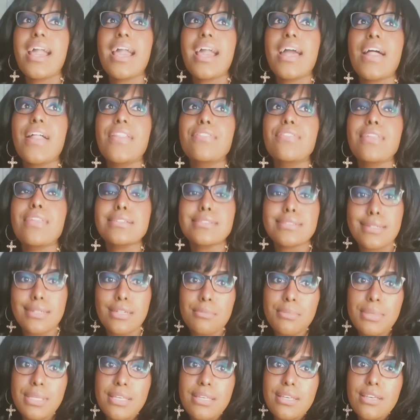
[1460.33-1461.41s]
And that's
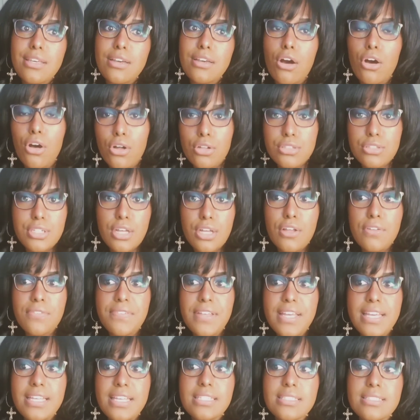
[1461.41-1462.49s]
gonna be all
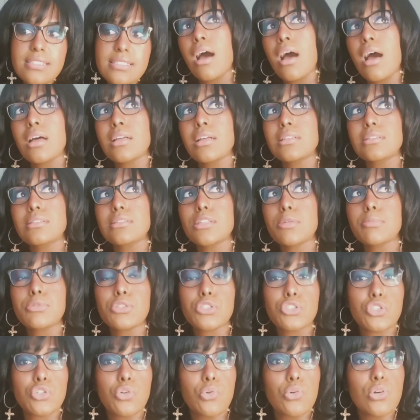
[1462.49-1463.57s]
dollface.
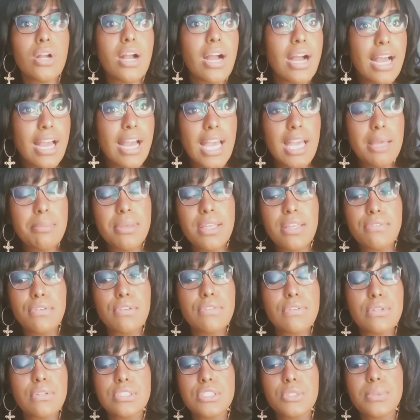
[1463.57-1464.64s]
Subscribe if
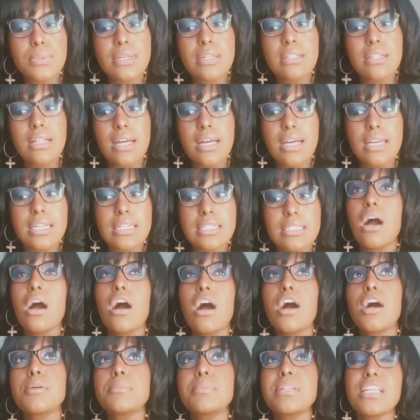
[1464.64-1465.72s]
you feel so inclined.
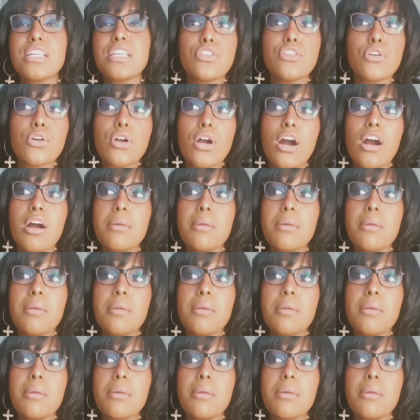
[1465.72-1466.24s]
And in your